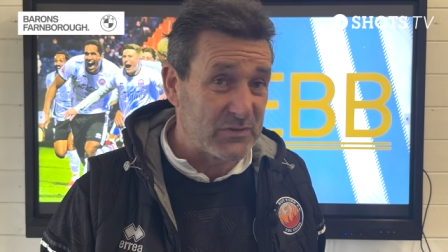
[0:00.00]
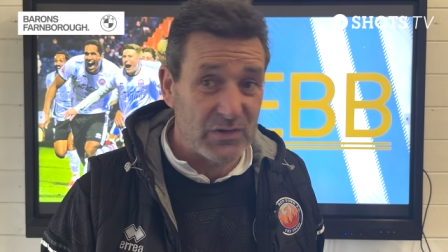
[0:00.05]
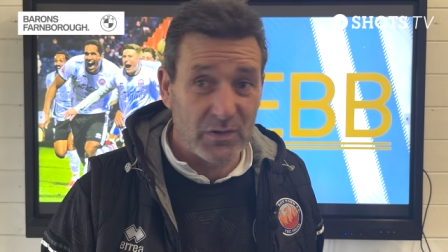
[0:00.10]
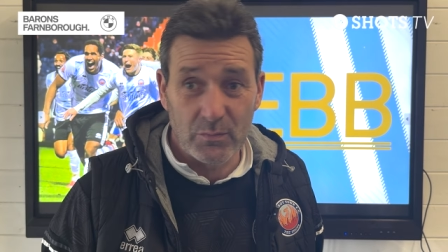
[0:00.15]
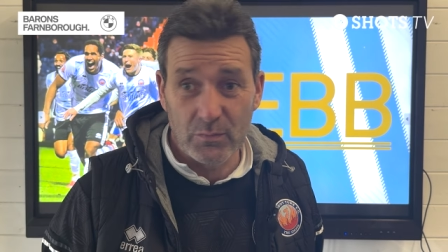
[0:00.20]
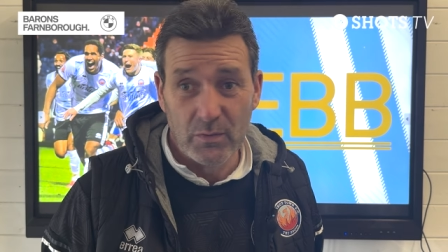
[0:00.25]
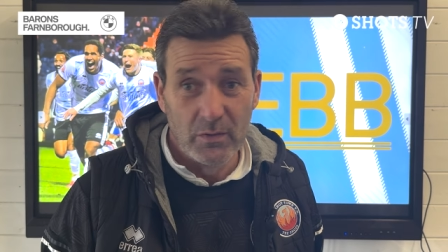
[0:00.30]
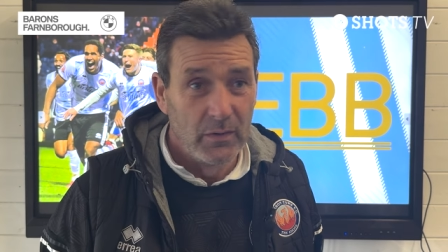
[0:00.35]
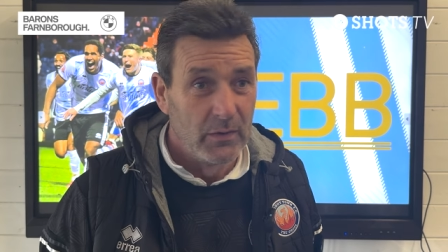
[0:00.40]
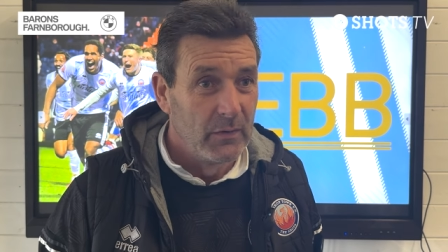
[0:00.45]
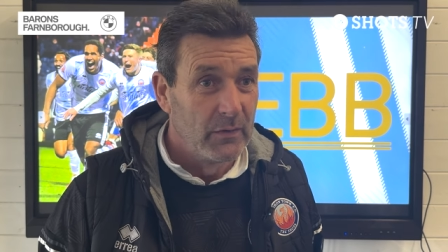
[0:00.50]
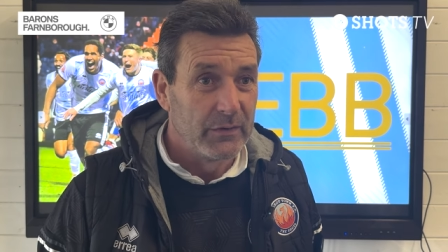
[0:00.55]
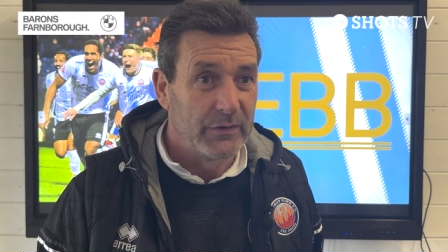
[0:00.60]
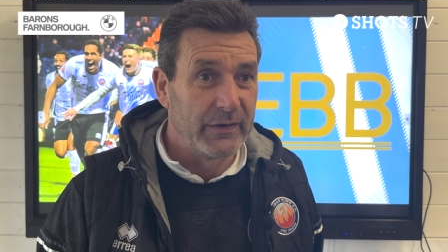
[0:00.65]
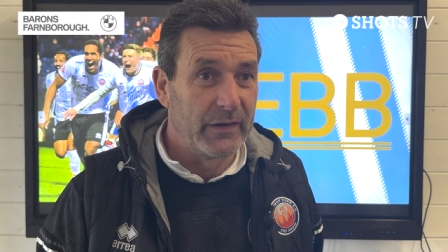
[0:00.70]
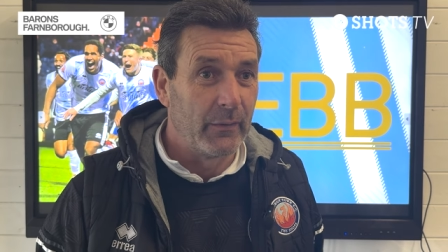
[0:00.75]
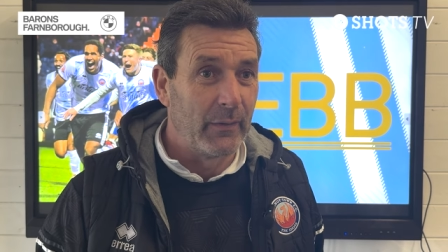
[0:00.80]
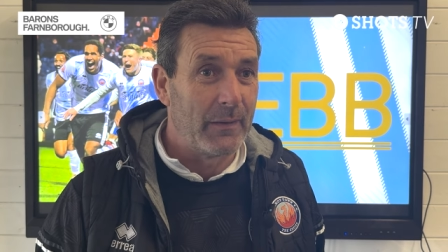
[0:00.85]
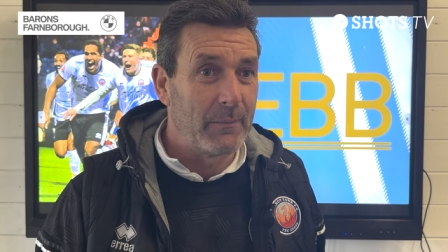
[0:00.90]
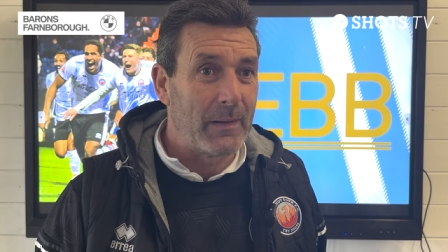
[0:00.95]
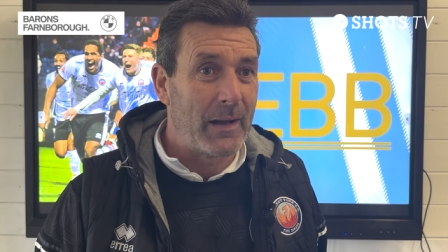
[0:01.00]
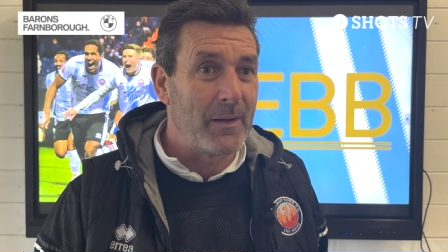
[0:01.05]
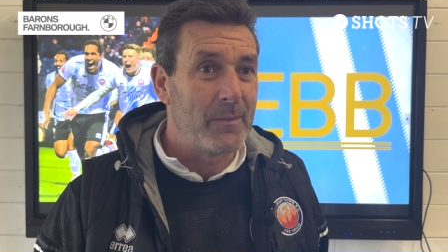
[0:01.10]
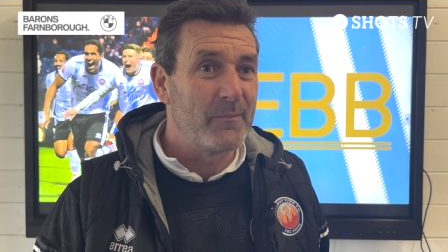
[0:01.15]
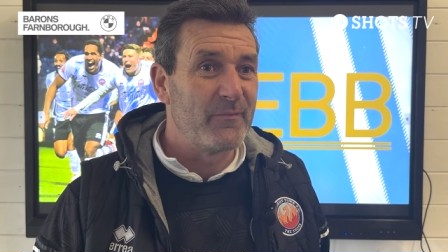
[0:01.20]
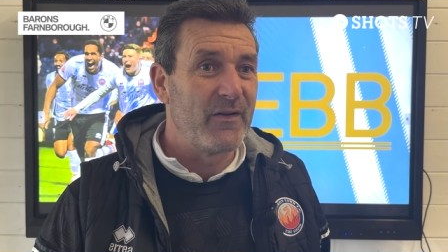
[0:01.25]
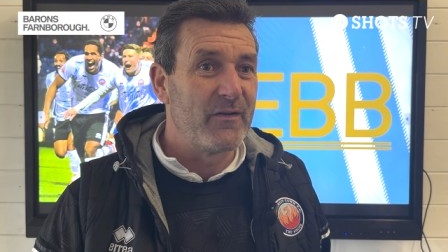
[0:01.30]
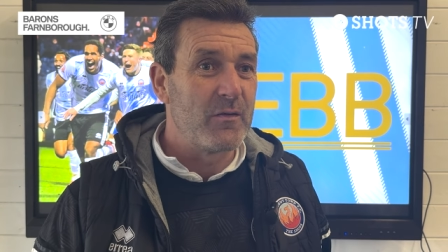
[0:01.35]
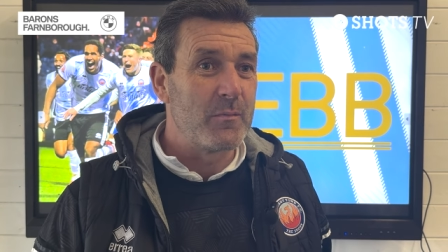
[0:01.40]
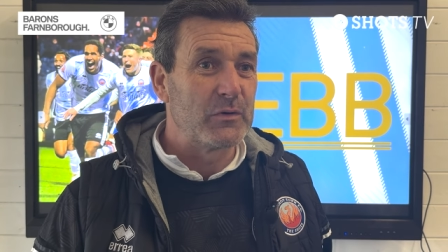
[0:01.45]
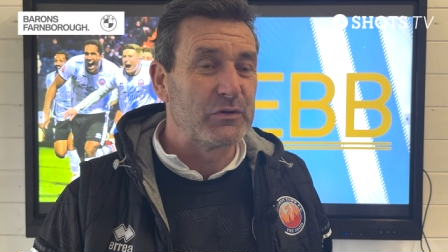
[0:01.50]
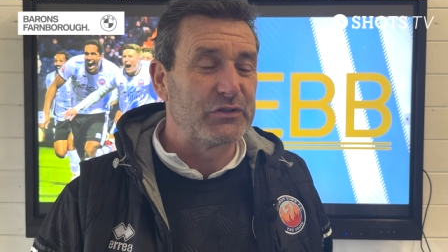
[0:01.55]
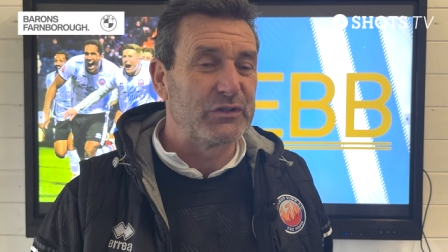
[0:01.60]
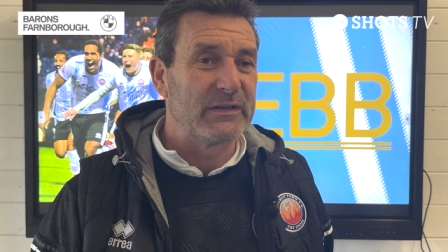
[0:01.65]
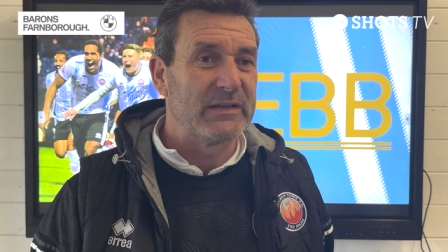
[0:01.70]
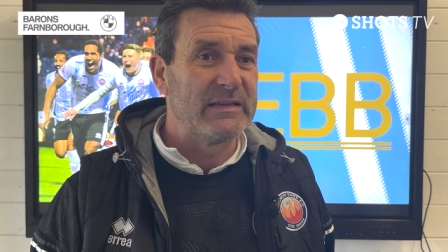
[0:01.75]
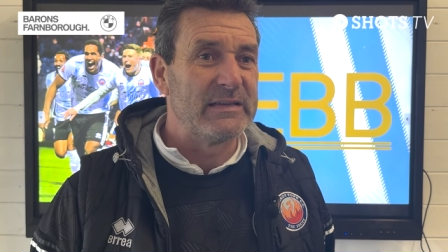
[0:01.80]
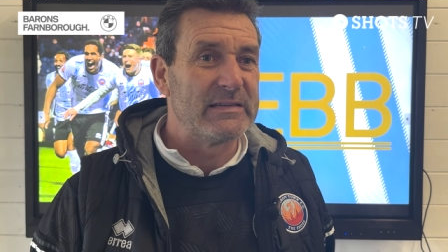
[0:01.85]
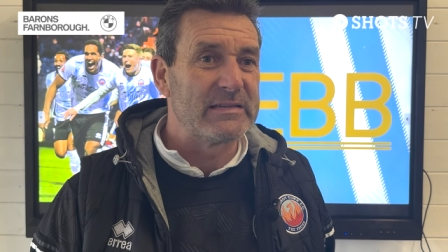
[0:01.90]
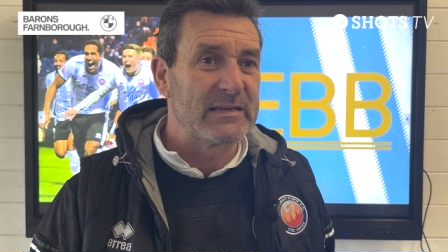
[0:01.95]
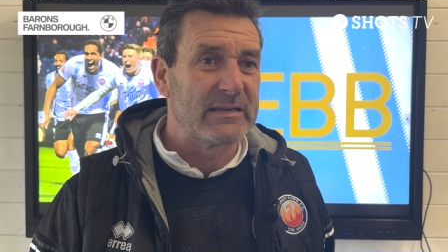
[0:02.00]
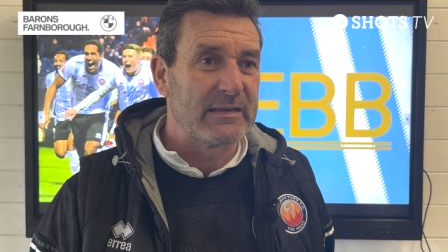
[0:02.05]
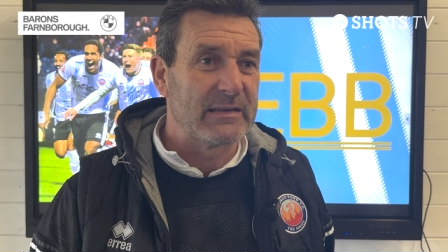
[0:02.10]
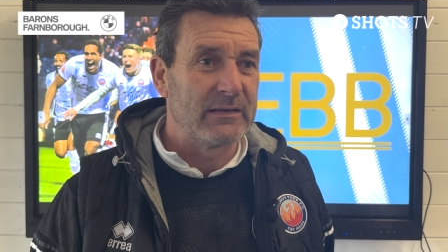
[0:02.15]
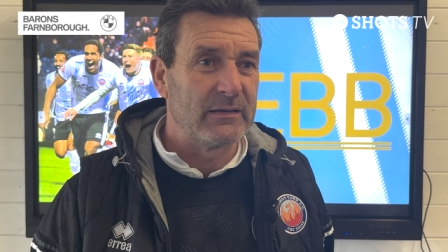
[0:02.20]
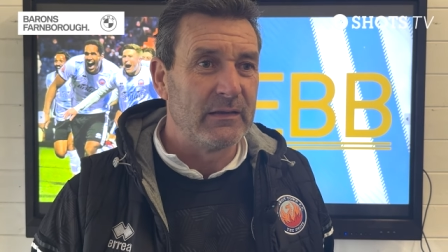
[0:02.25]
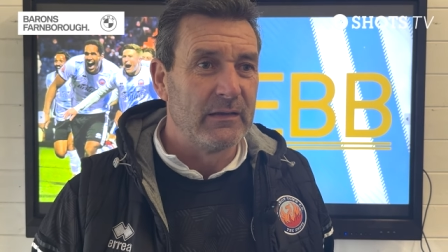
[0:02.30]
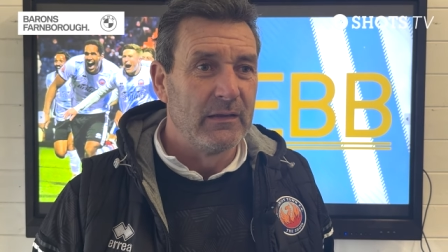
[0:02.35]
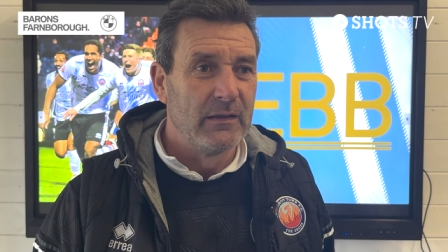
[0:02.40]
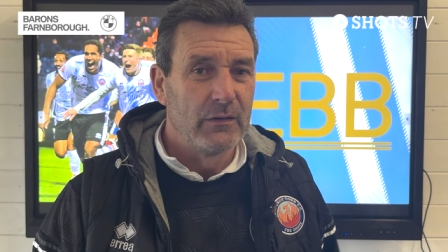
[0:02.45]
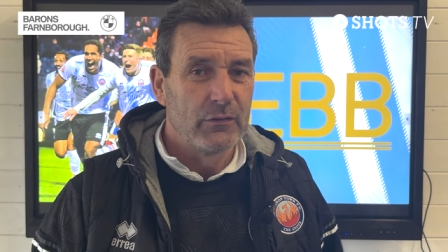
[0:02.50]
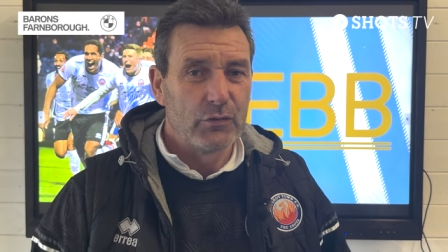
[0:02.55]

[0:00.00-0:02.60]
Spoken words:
So, you know, I'm very much at ease at the